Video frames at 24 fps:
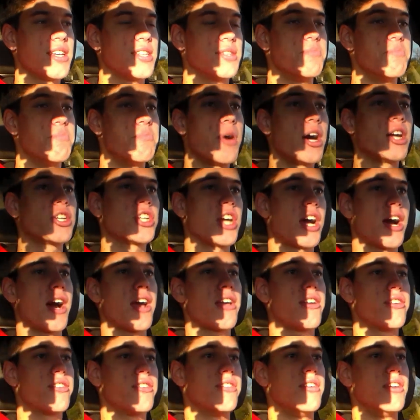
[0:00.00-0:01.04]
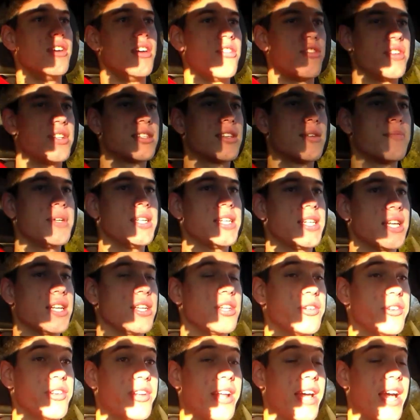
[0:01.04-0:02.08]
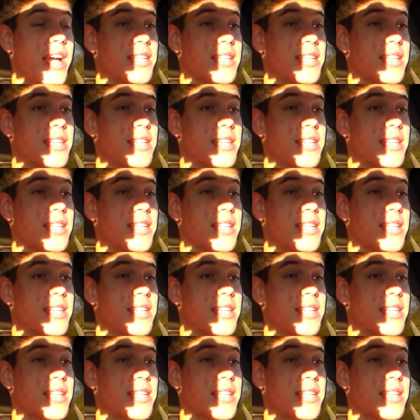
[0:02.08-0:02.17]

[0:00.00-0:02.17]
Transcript: is much higher than somebody getting into an